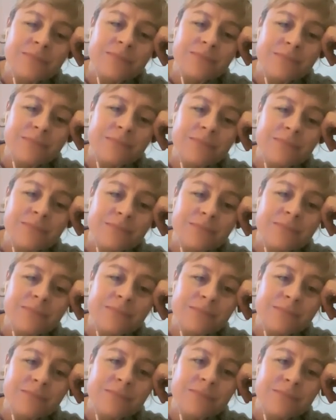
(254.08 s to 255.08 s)

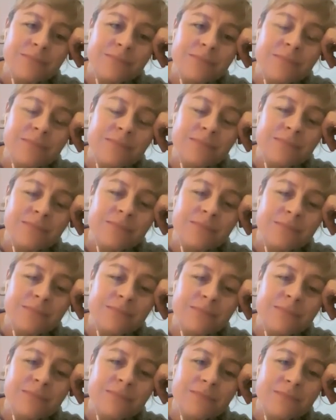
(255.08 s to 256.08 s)

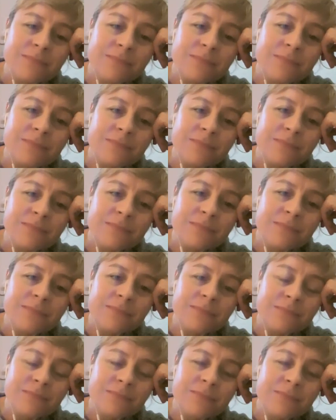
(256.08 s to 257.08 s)

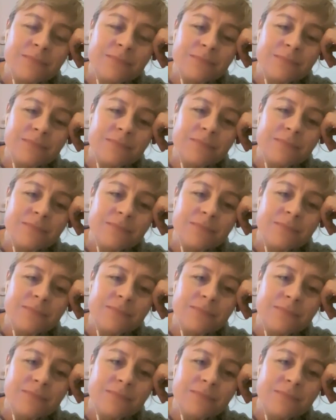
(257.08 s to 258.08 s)

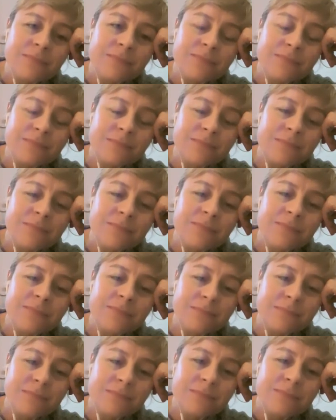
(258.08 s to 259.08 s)

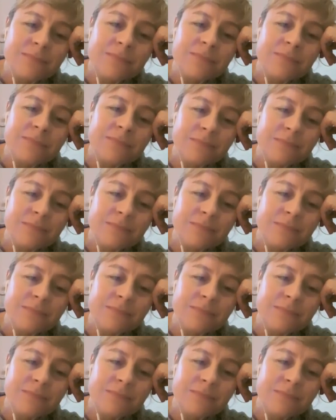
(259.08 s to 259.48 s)
(not speaking)